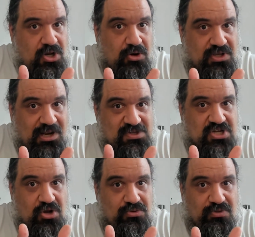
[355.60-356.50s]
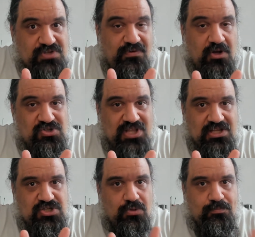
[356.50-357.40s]
help us go into this flow state.
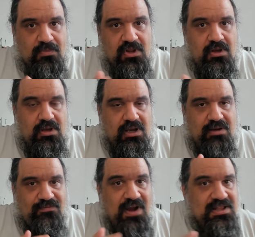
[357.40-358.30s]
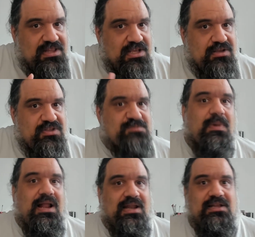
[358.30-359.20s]
So finding this
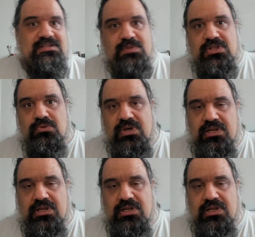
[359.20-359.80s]
balance between